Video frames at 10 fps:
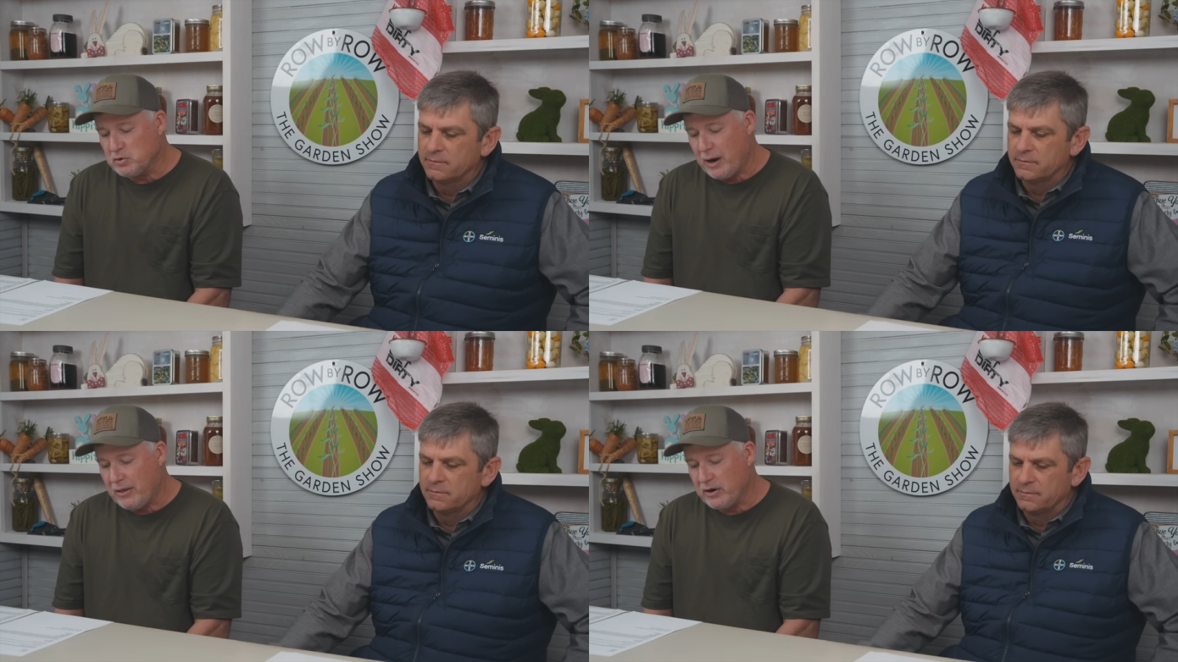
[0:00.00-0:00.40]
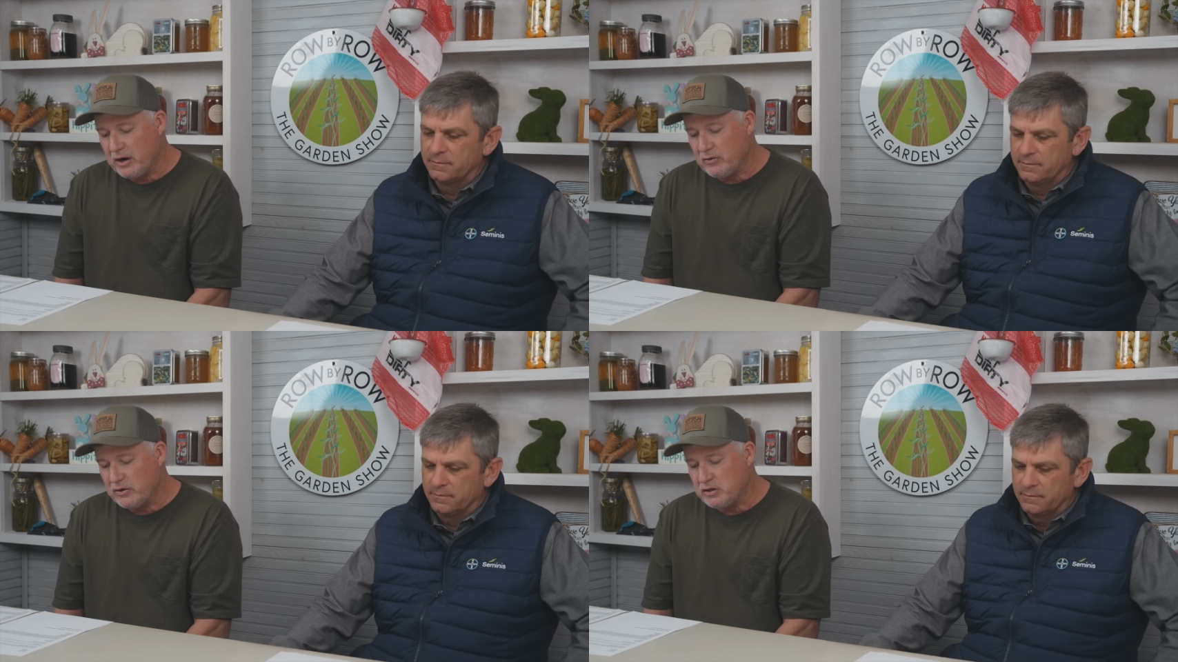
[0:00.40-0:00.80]
Speaker 1: right
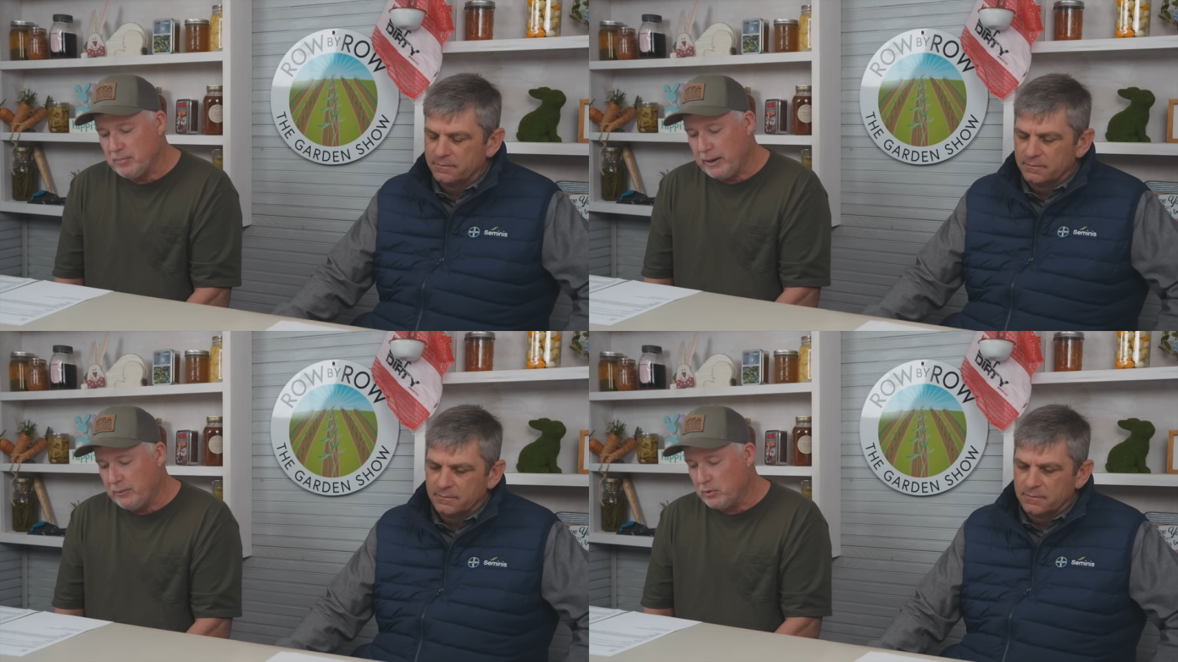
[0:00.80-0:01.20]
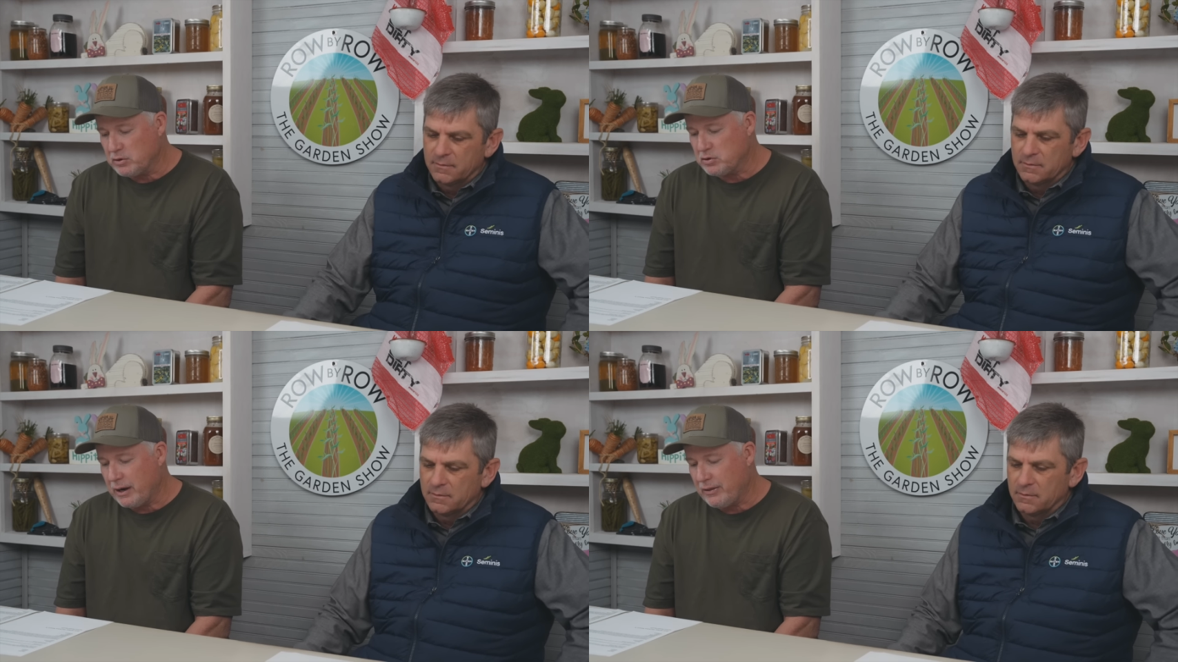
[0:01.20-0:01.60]
there that you may want
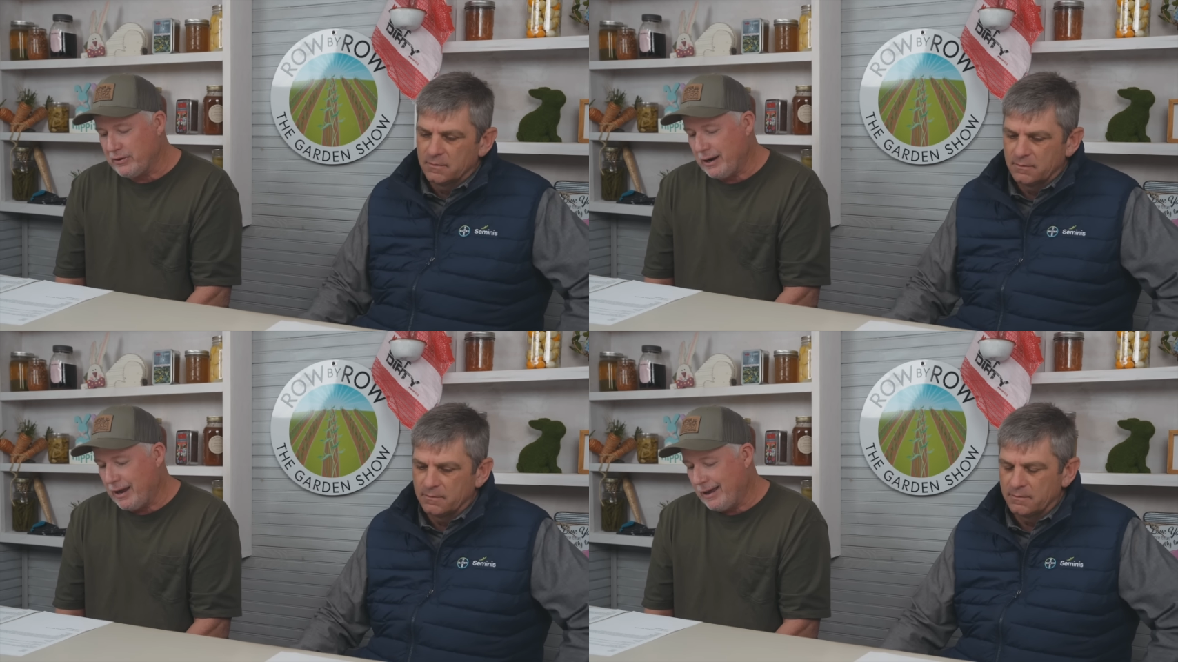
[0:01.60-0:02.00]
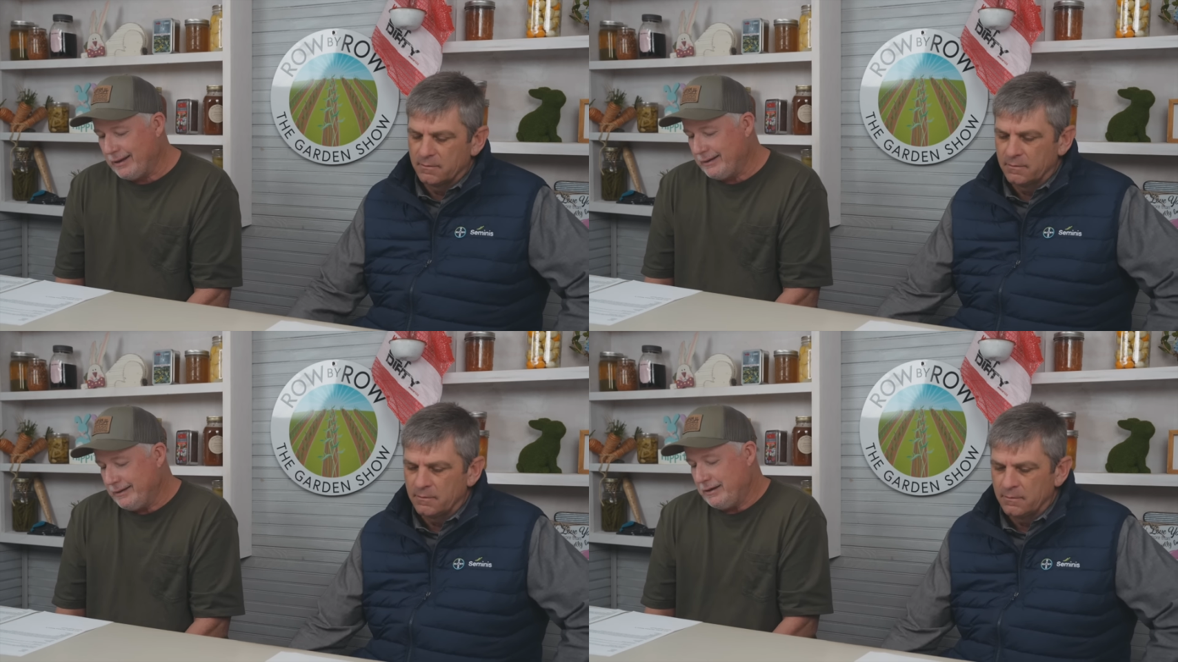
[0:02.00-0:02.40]
to try there.
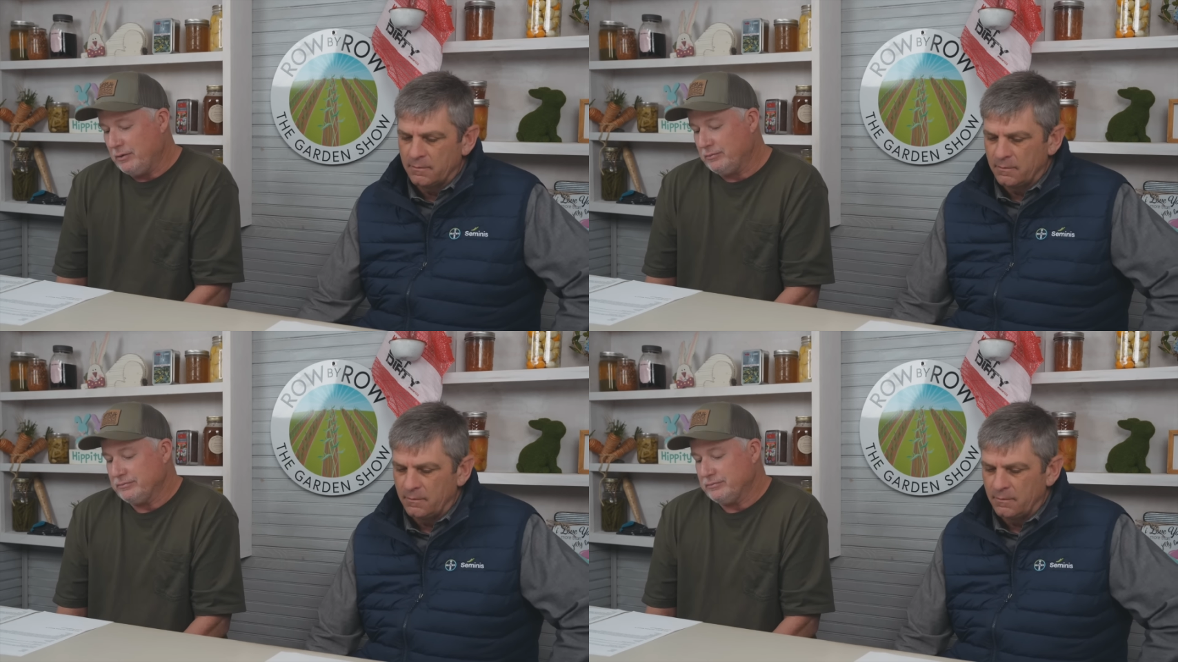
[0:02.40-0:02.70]
You know,